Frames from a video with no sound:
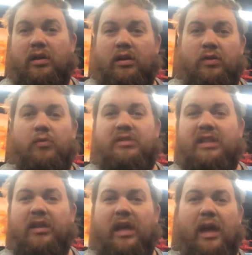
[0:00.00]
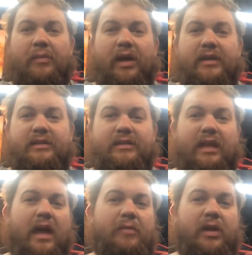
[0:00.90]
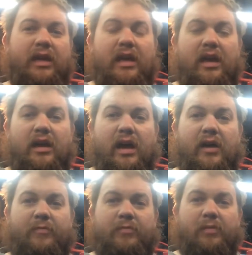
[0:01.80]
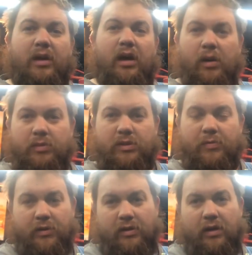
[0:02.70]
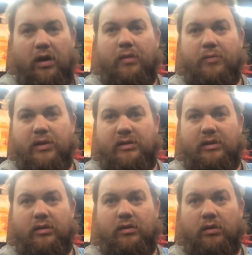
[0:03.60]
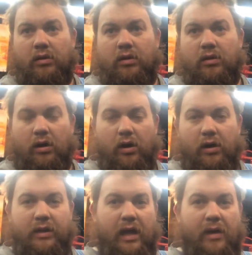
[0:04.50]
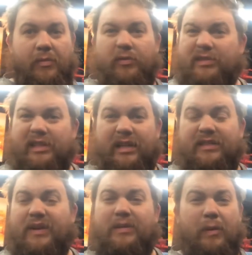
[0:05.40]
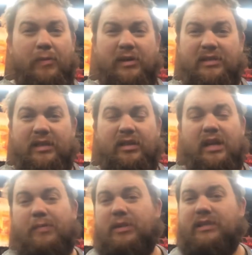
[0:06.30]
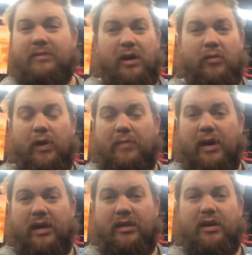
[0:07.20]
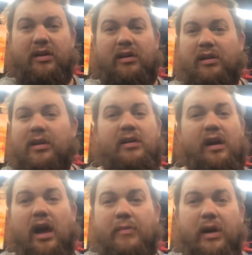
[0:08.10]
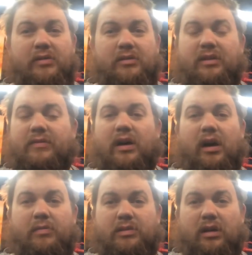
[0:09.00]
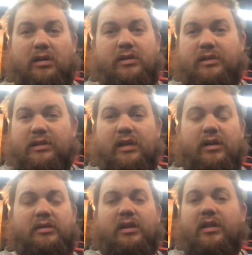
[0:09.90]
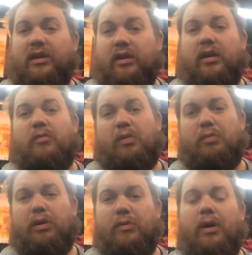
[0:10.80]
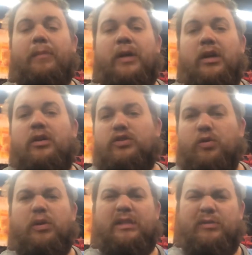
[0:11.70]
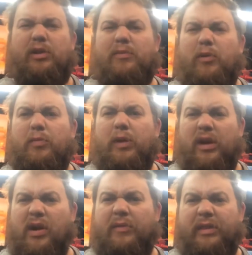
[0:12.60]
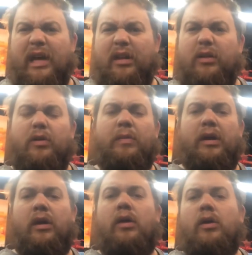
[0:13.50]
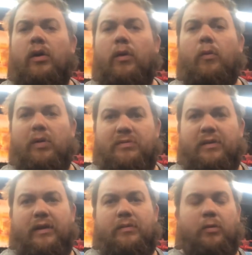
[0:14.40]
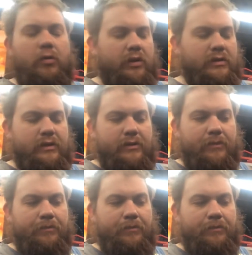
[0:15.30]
we'll see how the M likes it. So the M can get, I have the hubs to put pressed steel on the M, but we'll see. Because if I have to put pressed steel, then I put the same kind of weight back there, I might as well leave the hubs on, because these tires I think are going to work pretty well. So we'll play around with that a little bit once we get to pulling season.